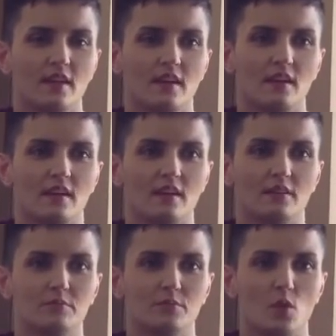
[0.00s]

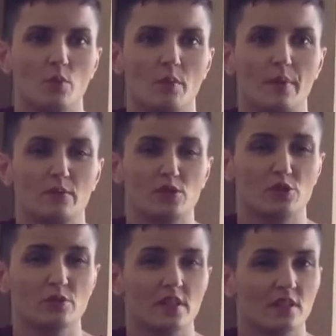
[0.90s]
Um, home about
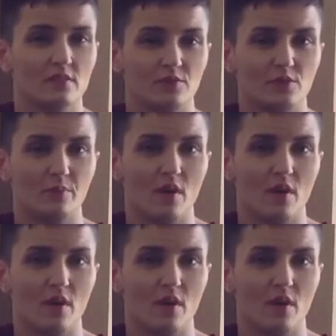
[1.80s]
two days from